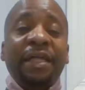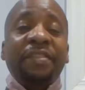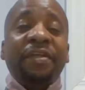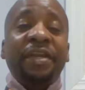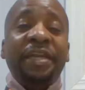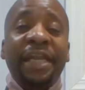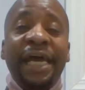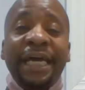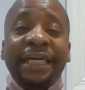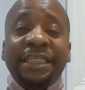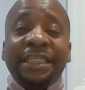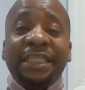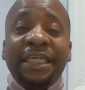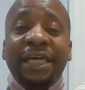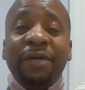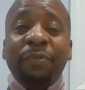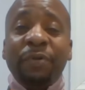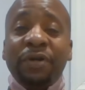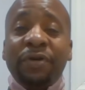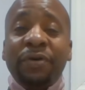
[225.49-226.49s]
The next
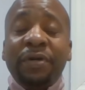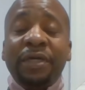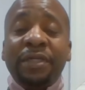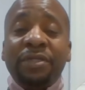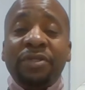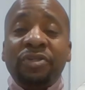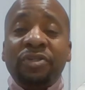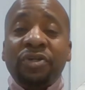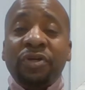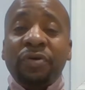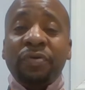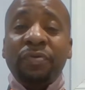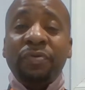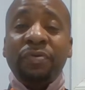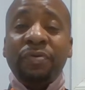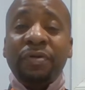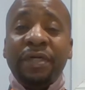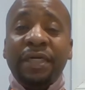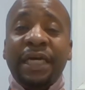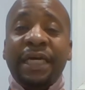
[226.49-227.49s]
thing we're going to do,
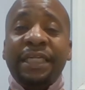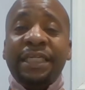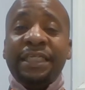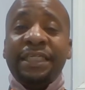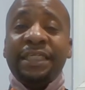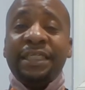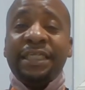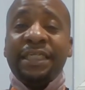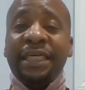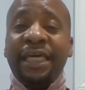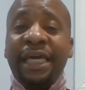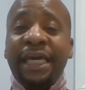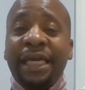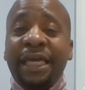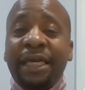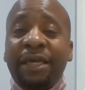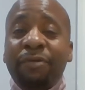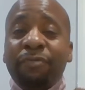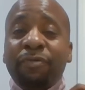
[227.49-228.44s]
and this is key,